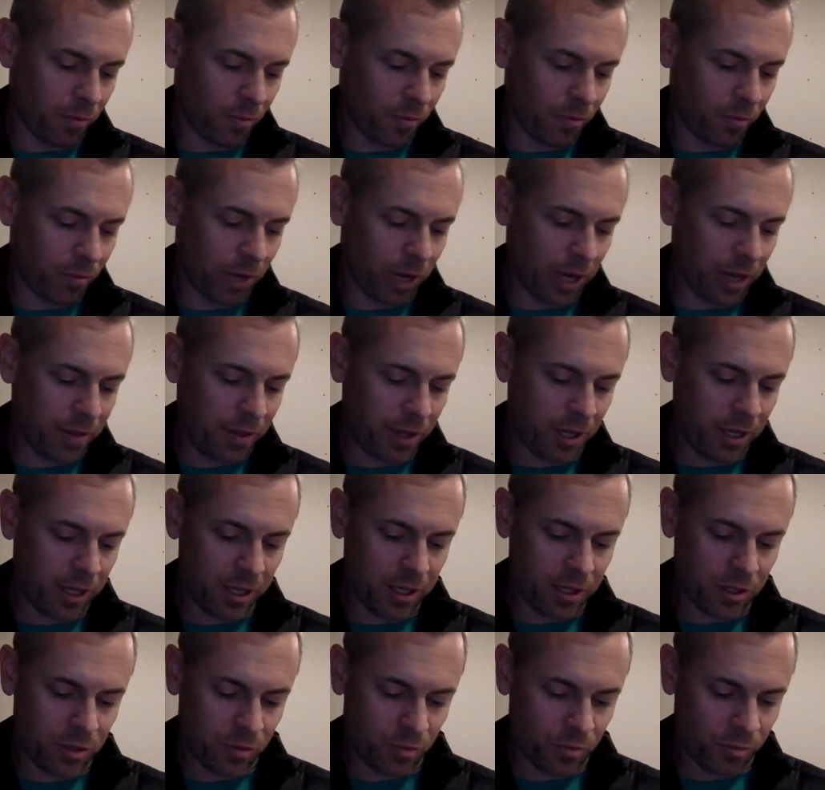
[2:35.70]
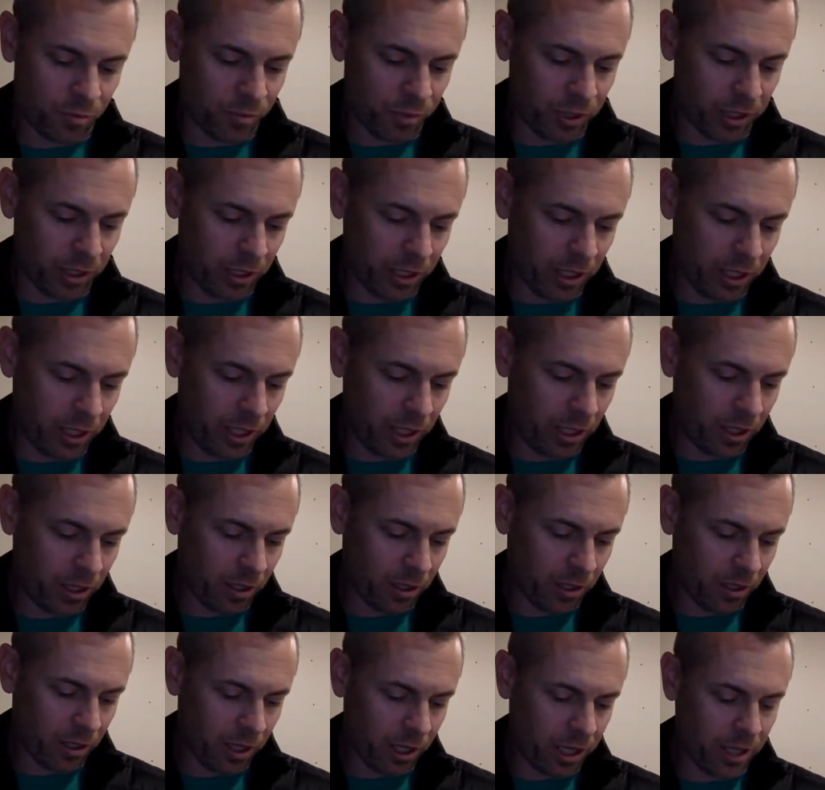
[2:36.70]
What I think is really
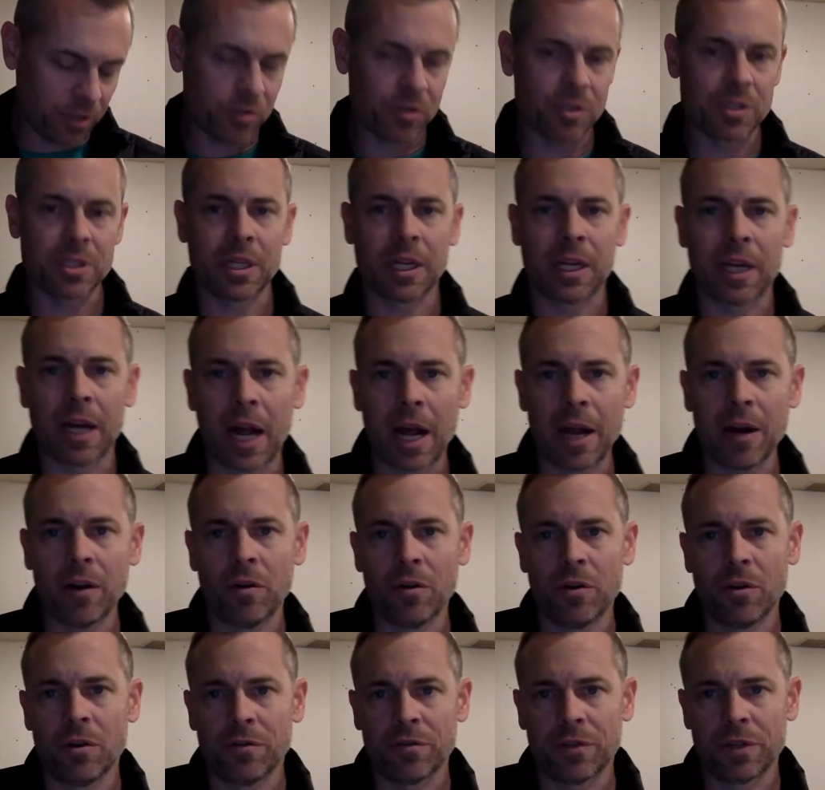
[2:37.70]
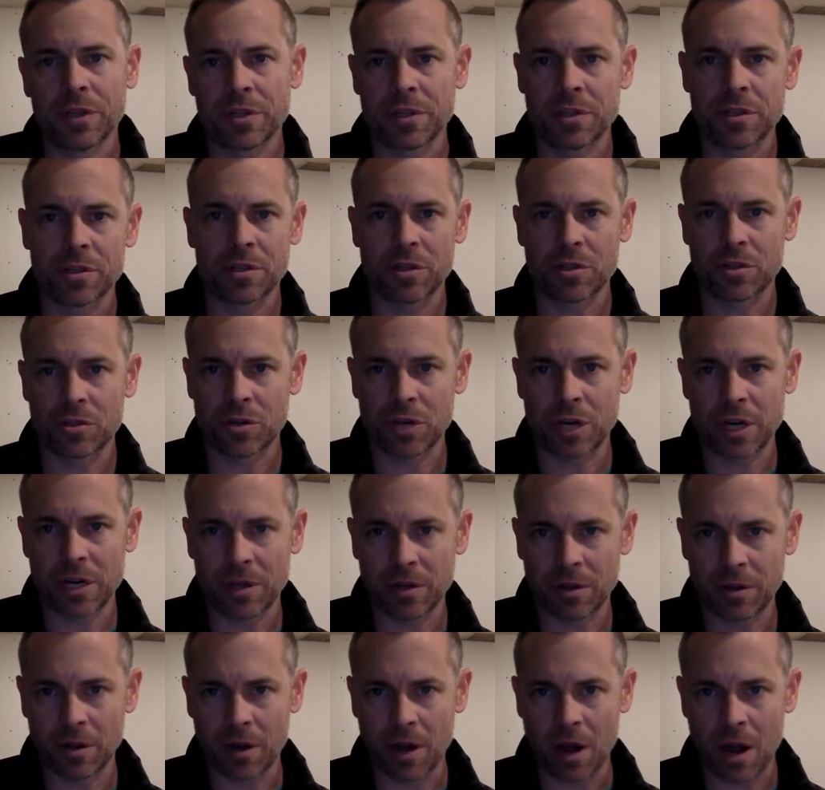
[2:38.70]
interesting, and I don't know if this is a trend
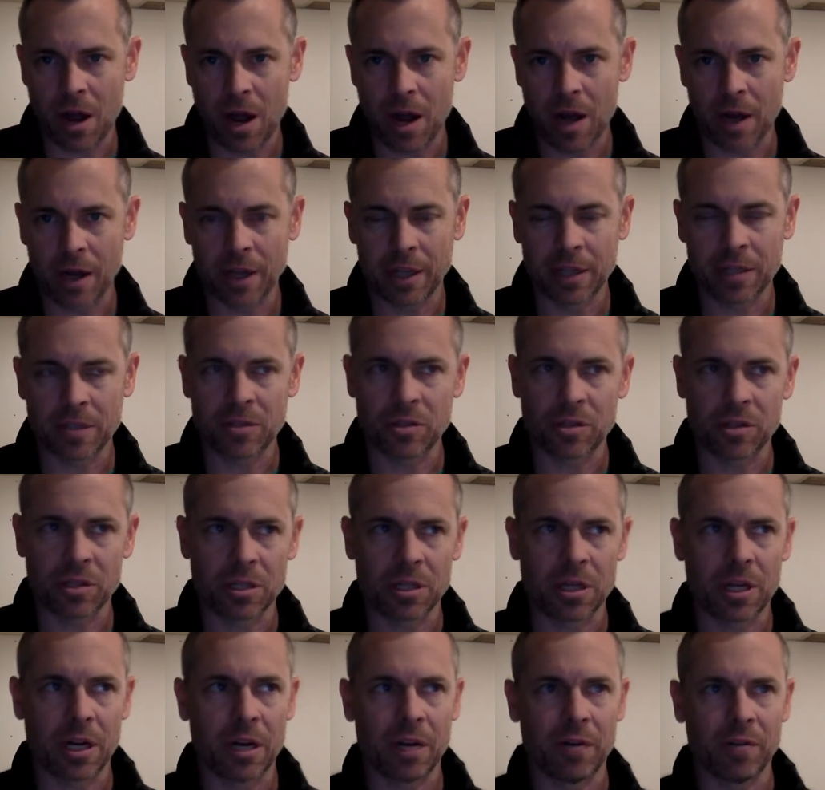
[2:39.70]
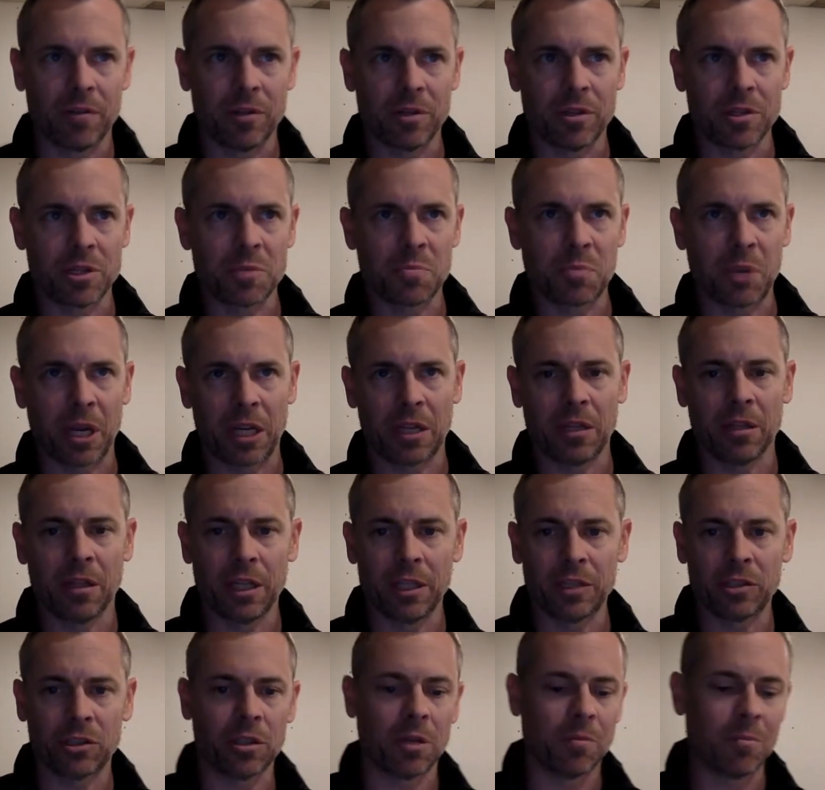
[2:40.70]
or not, it's just kind of a
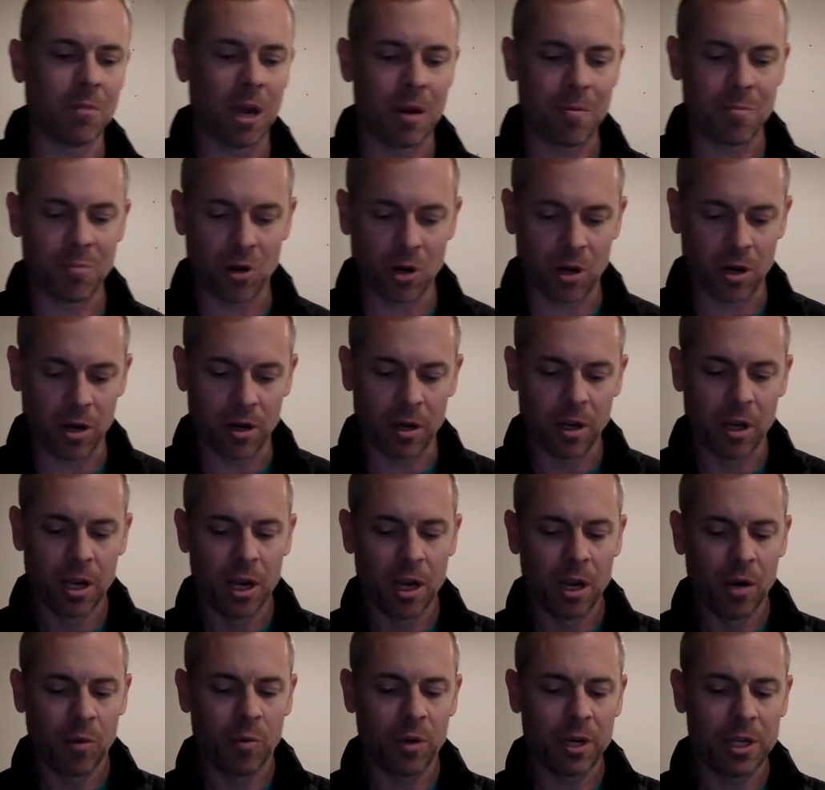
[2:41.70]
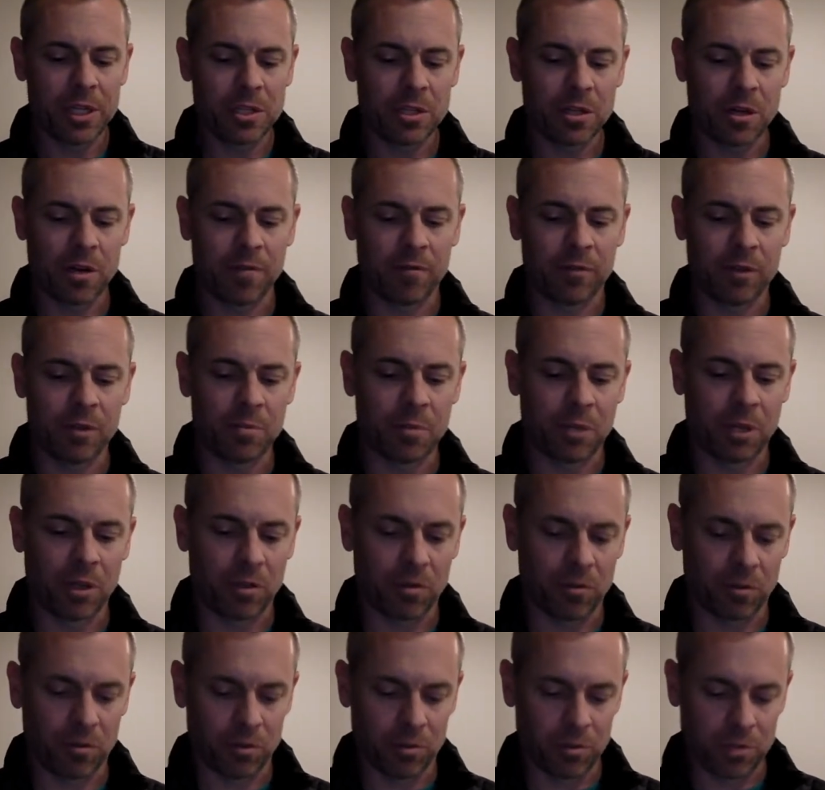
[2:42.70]
speculation on my part. When I start flipping
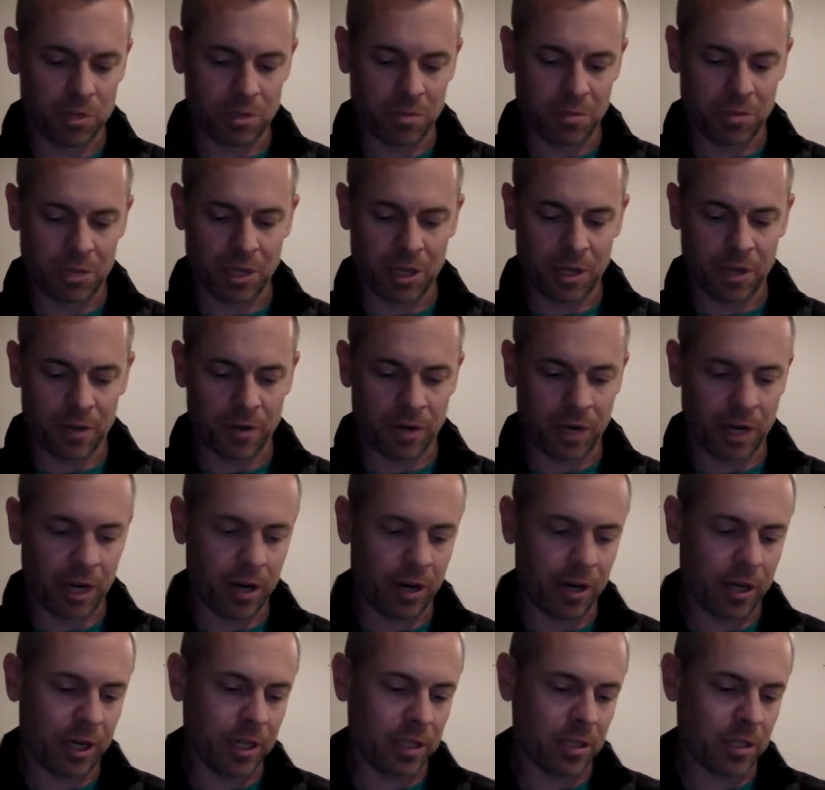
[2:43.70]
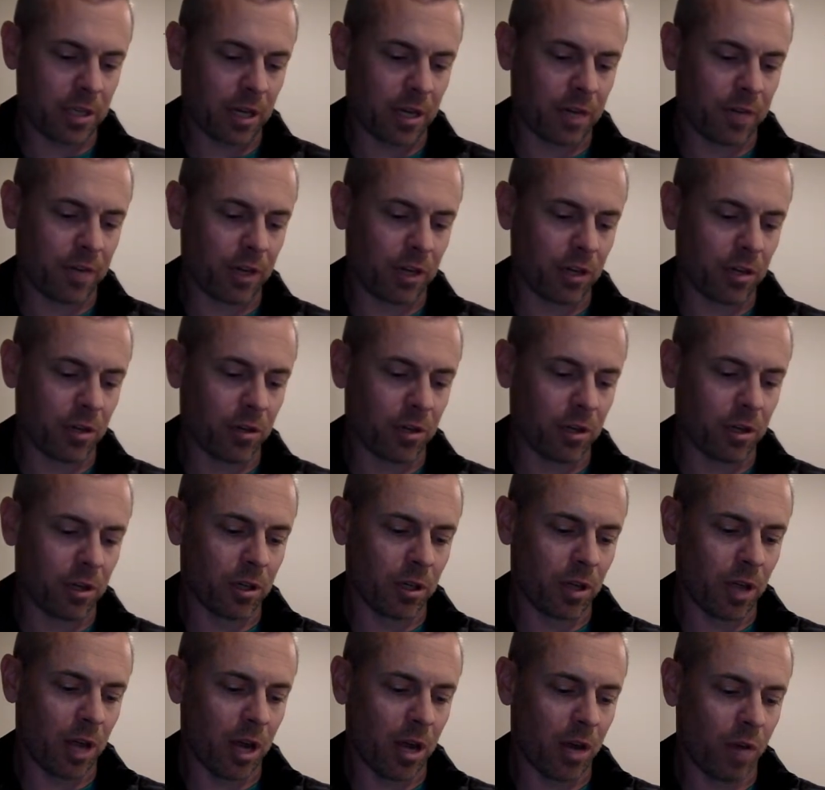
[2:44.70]
through some of the other areas, like if I go
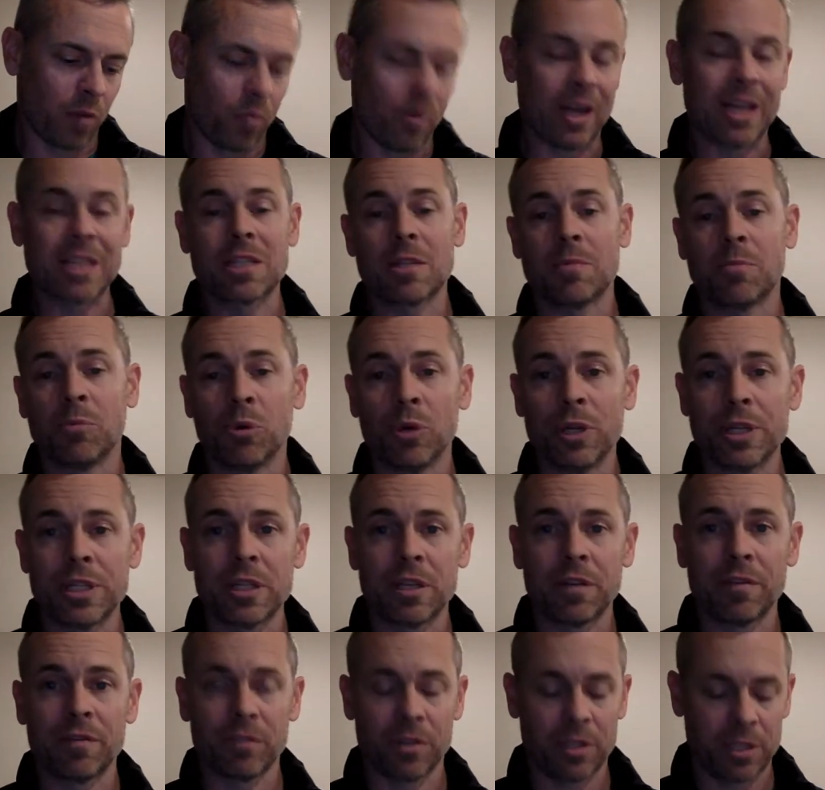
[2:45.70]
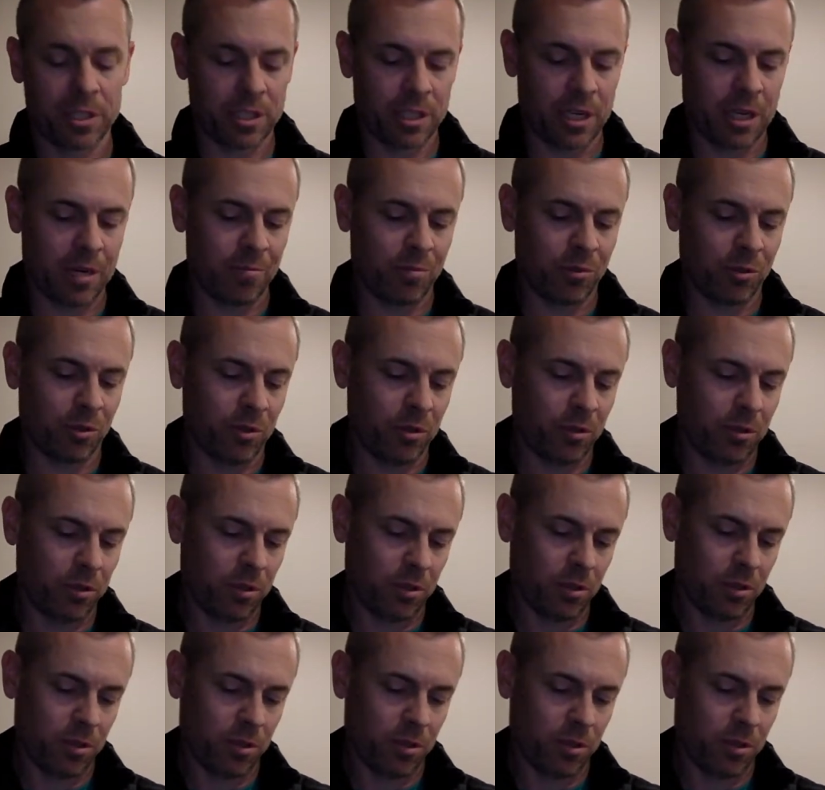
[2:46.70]
to West Boise, for example,